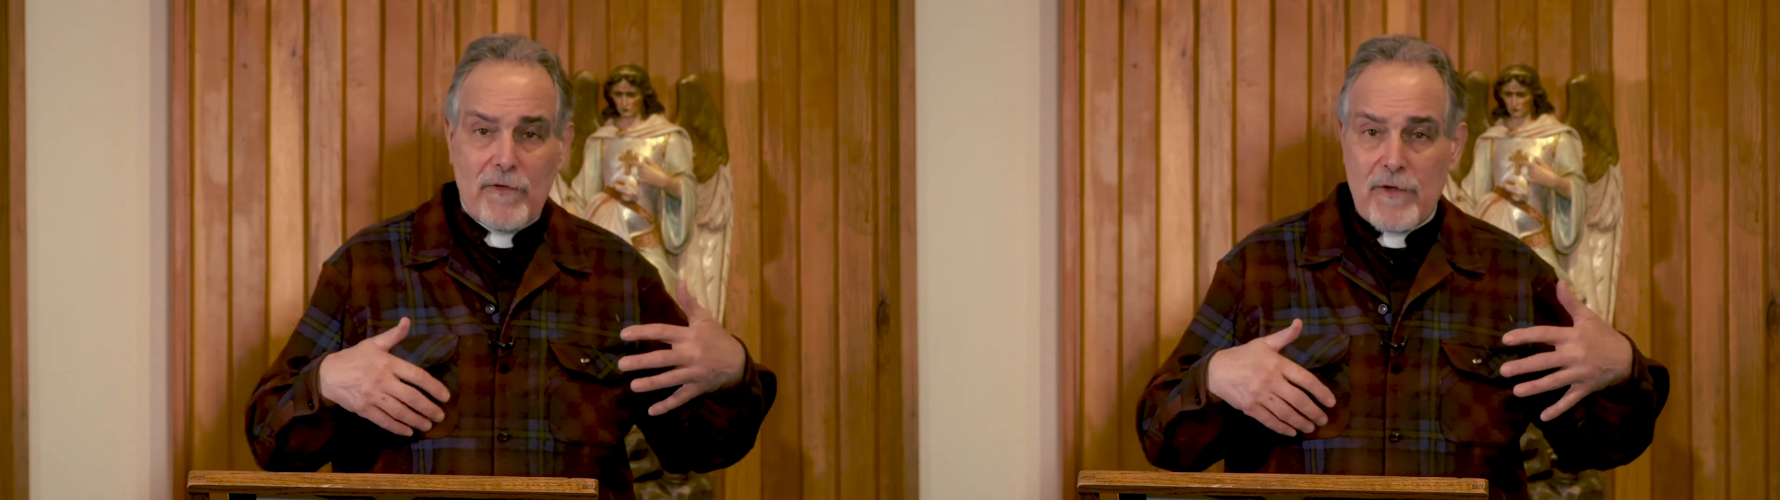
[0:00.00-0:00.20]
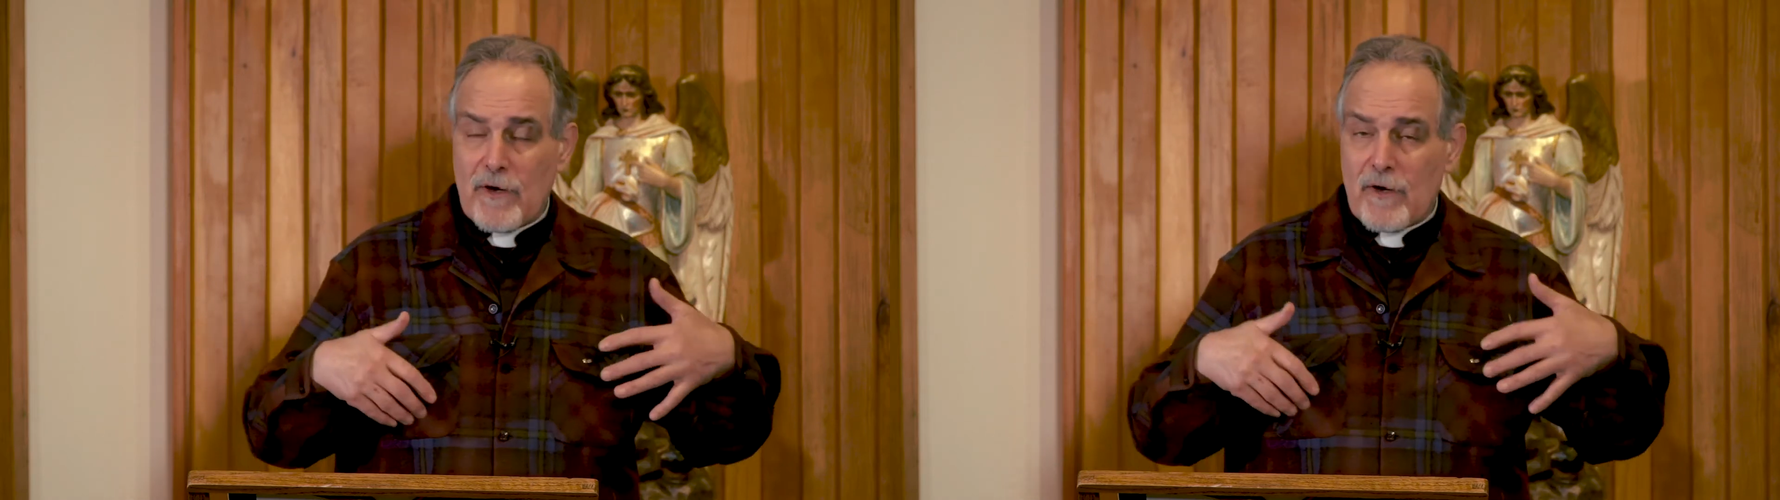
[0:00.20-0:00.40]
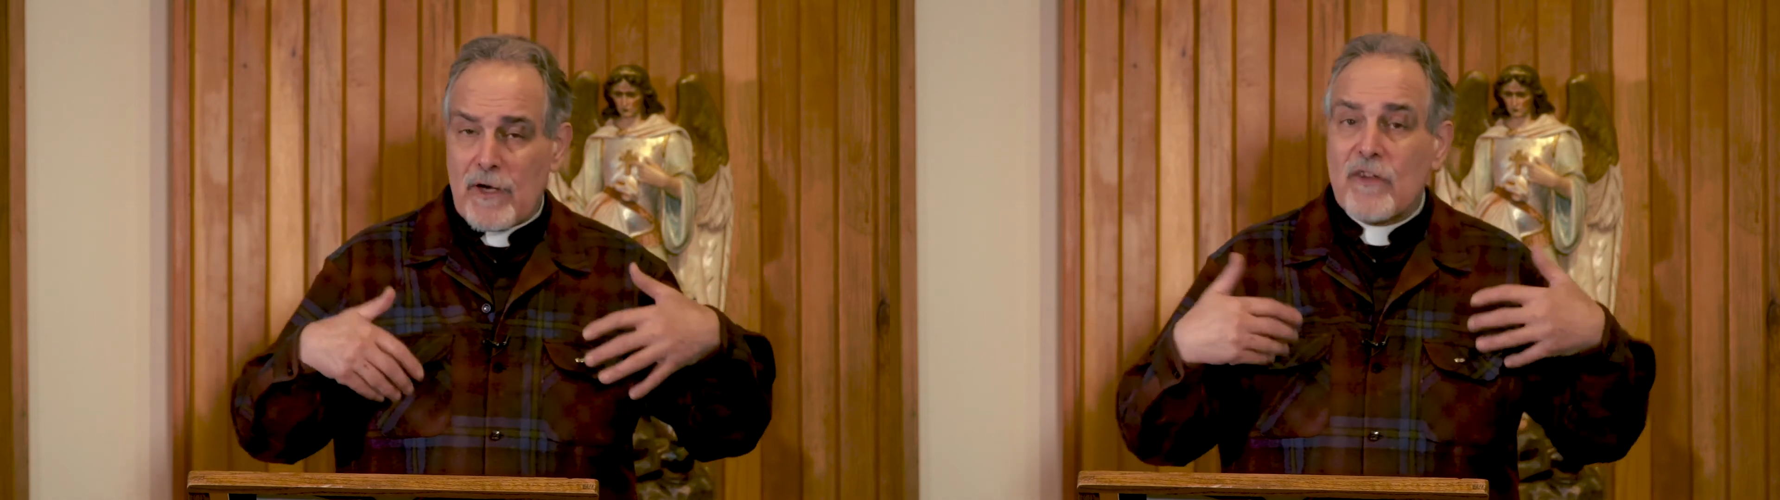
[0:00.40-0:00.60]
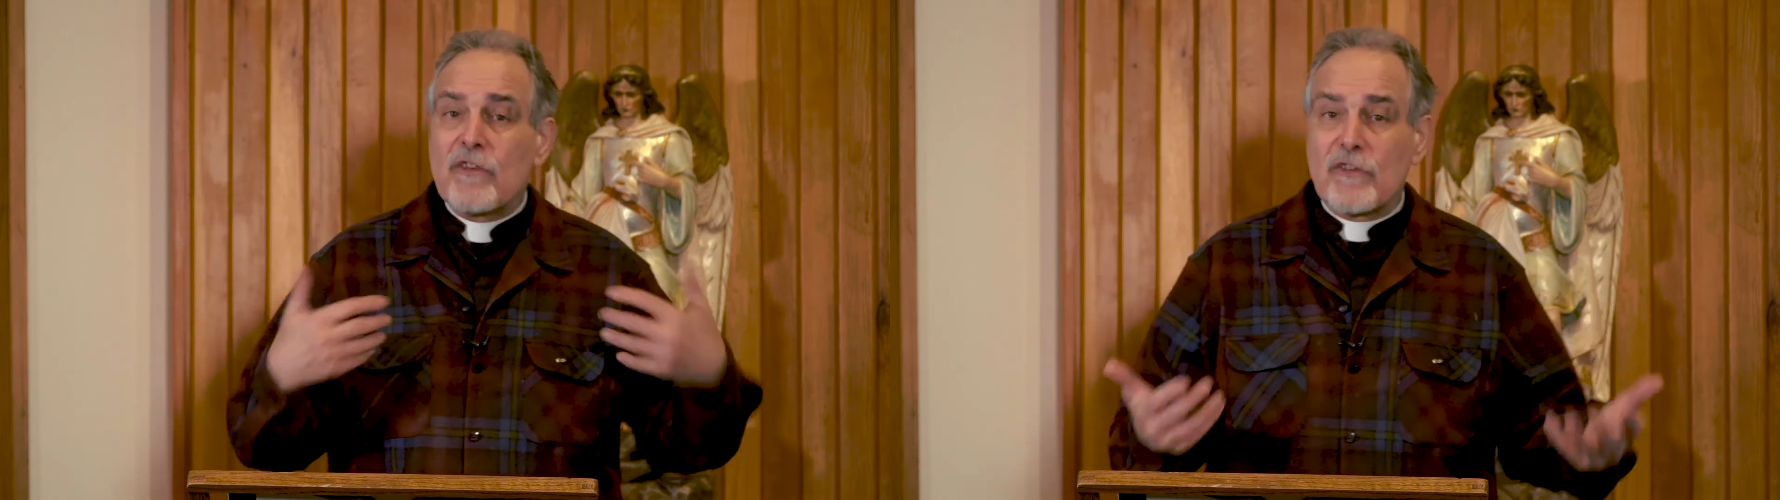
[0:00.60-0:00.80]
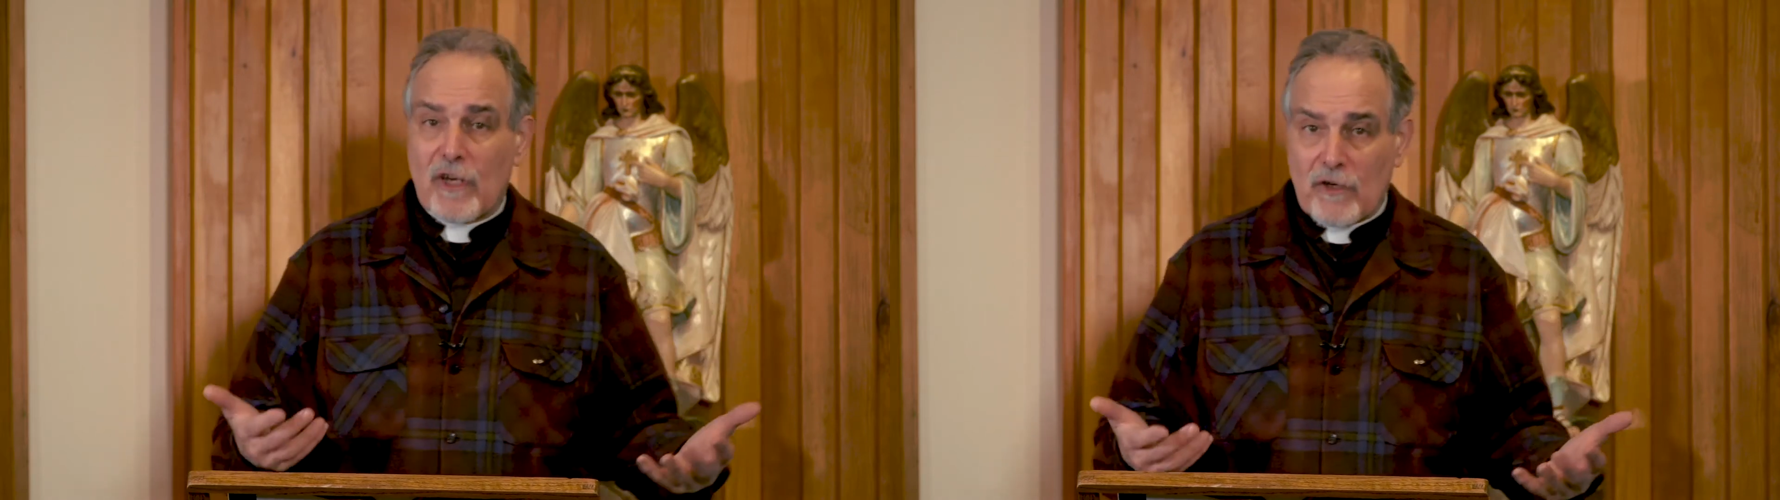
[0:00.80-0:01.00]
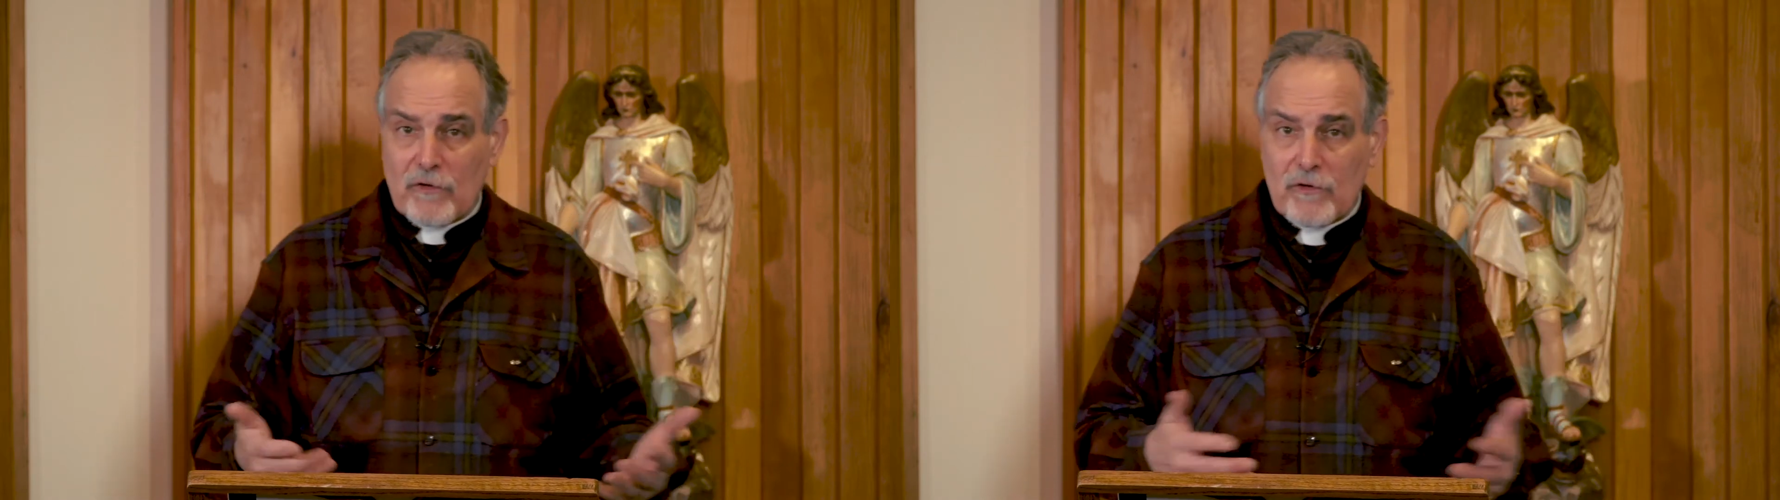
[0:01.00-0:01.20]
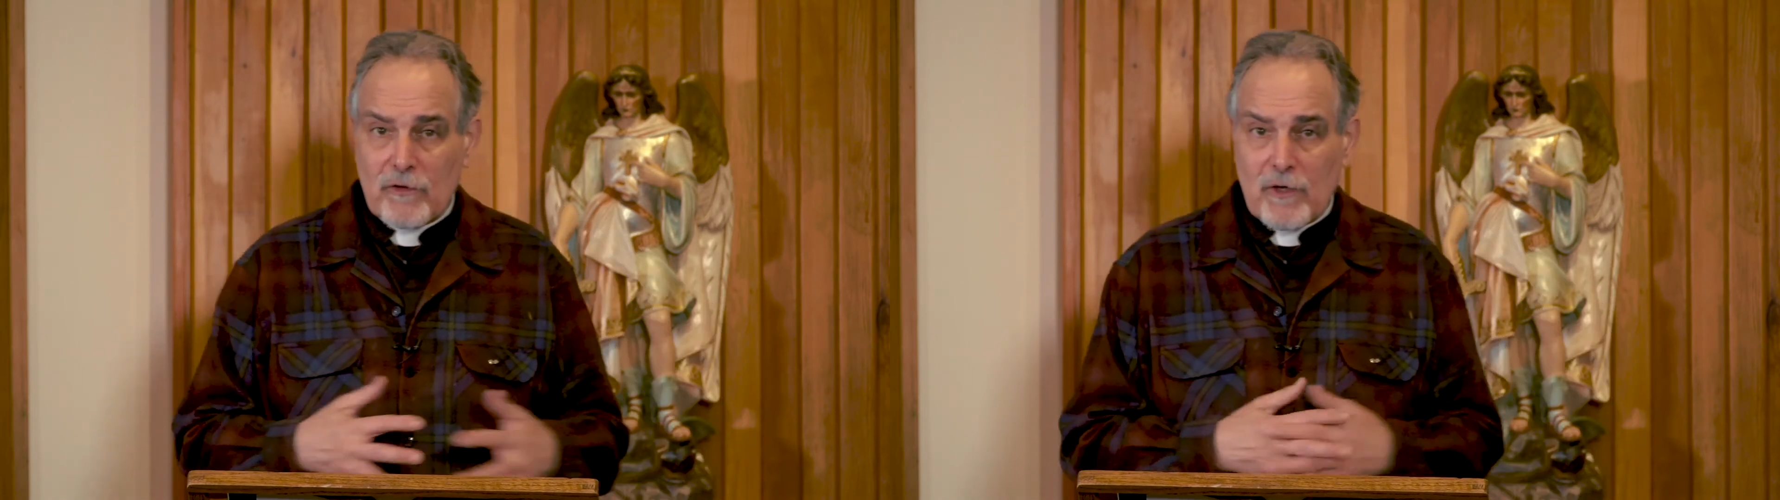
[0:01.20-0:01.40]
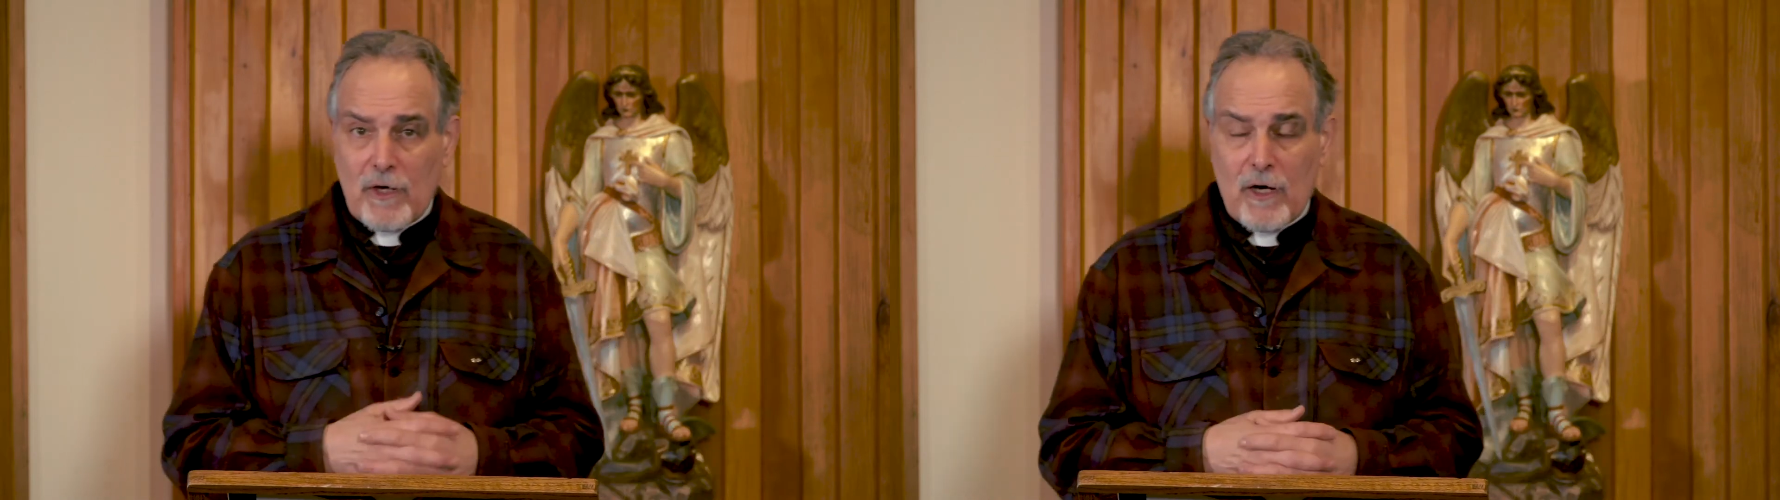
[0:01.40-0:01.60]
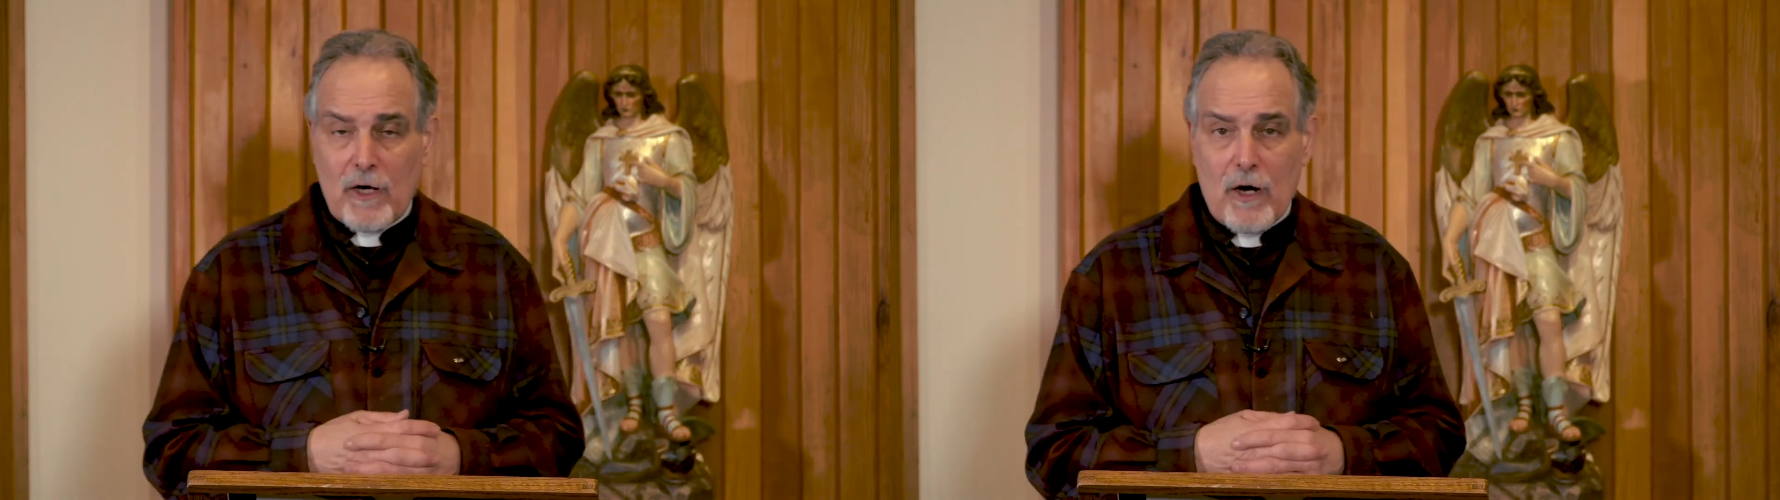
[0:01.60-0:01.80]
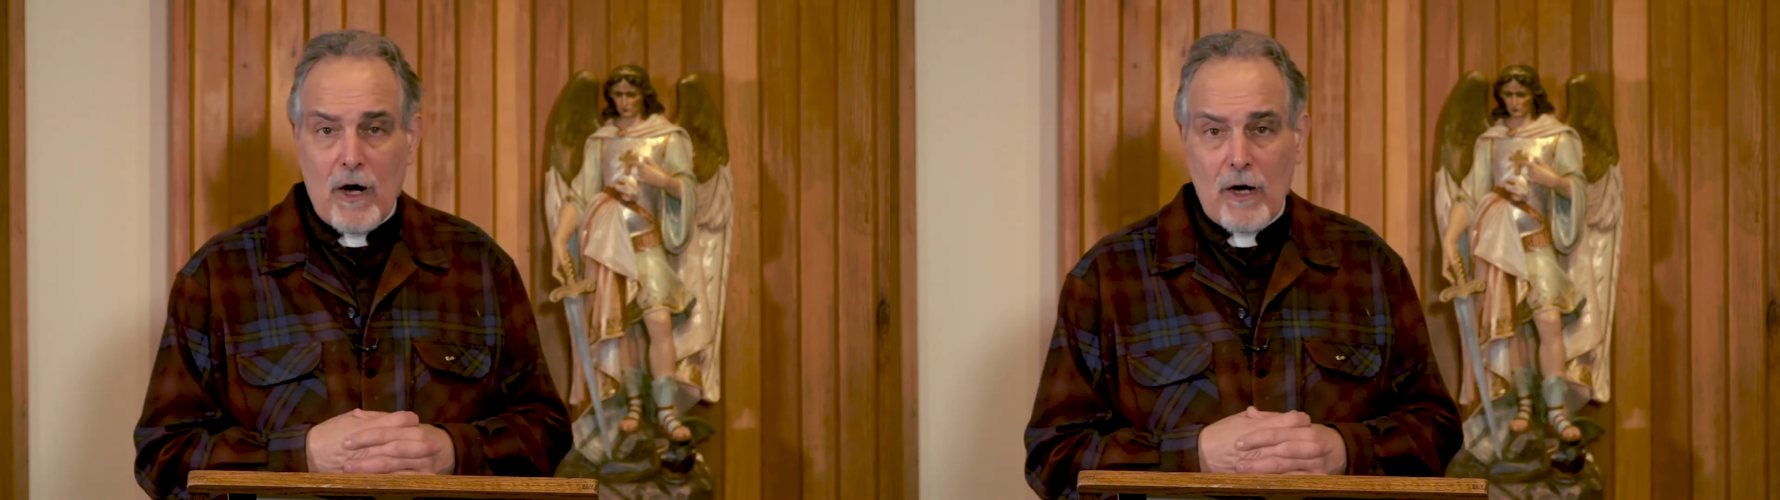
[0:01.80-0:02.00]
their instincts
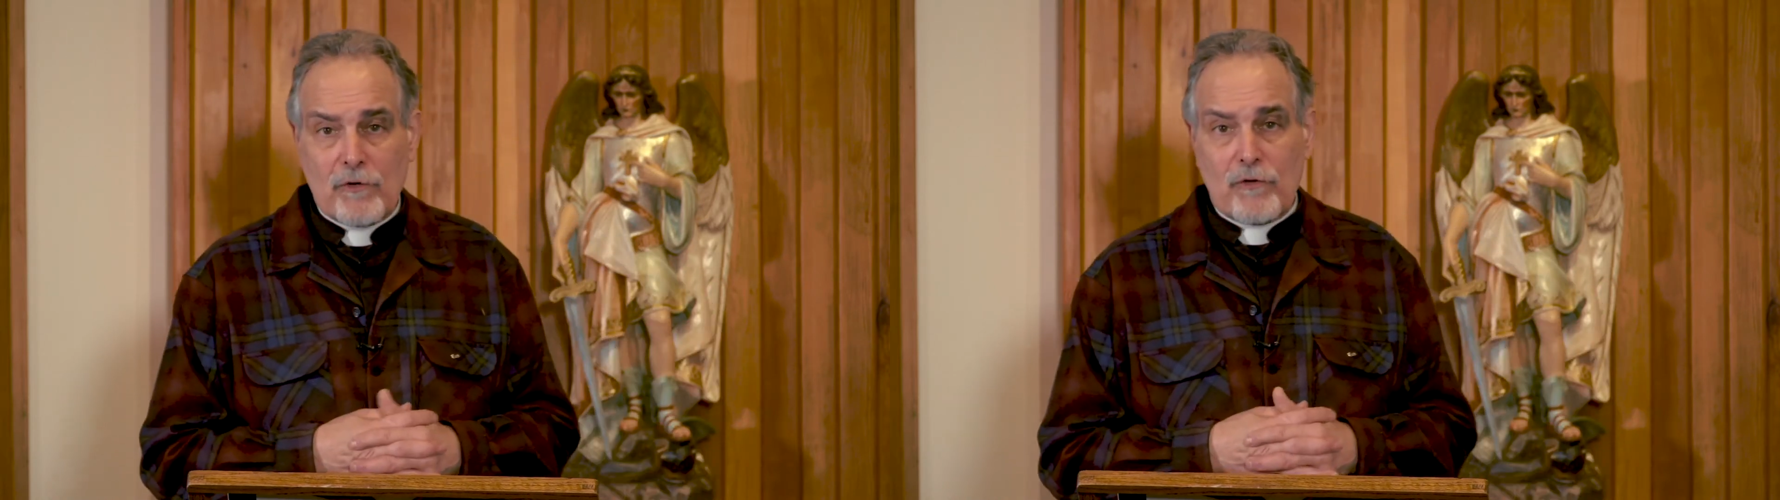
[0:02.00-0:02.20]
are, are